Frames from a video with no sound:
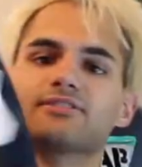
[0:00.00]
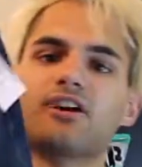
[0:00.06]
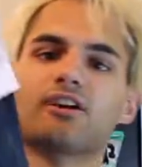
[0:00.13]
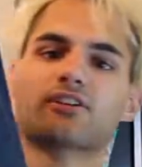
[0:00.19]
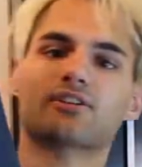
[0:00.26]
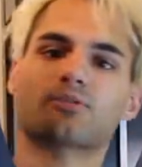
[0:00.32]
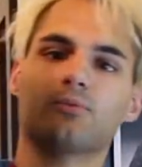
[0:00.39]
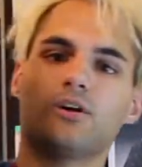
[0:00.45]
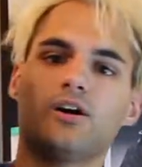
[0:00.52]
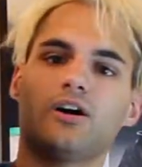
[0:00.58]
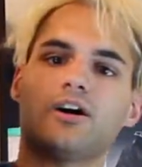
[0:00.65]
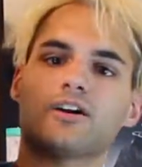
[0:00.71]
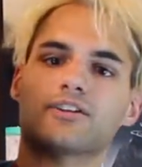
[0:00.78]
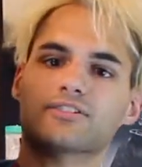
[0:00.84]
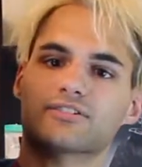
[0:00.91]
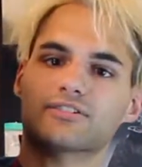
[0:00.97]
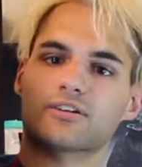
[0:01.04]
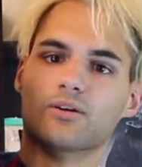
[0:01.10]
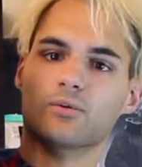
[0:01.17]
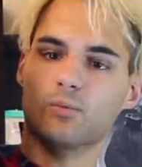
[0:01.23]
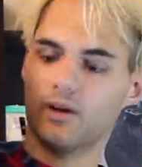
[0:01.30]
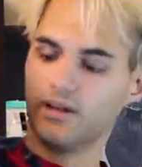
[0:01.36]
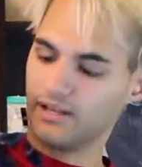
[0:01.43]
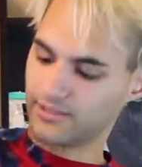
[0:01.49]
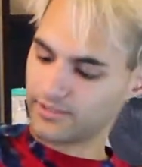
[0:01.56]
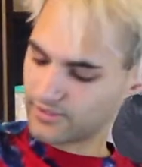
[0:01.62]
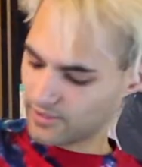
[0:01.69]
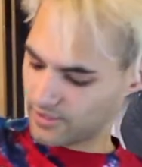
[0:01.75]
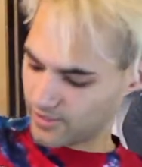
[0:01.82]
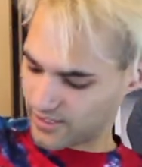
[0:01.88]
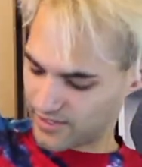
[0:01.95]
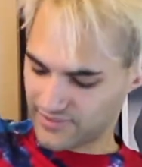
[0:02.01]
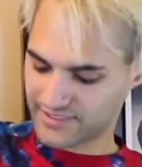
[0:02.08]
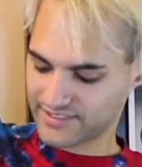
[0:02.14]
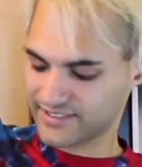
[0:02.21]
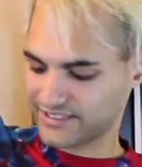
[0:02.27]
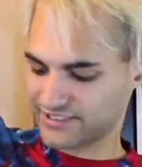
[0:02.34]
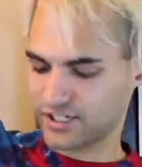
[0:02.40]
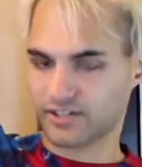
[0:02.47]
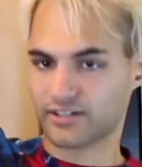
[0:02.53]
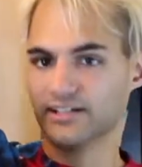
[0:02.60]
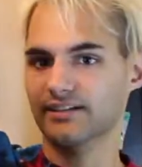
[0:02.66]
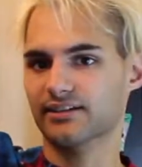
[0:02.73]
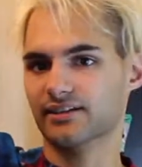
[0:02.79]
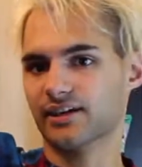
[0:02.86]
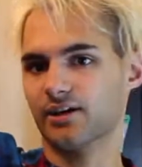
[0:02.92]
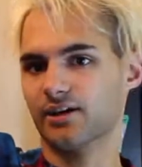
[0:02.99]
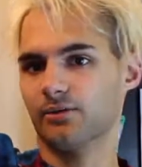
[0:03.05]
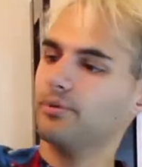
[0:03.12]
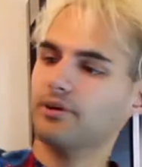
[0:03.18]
darker wash with, I think it's like dark indigo.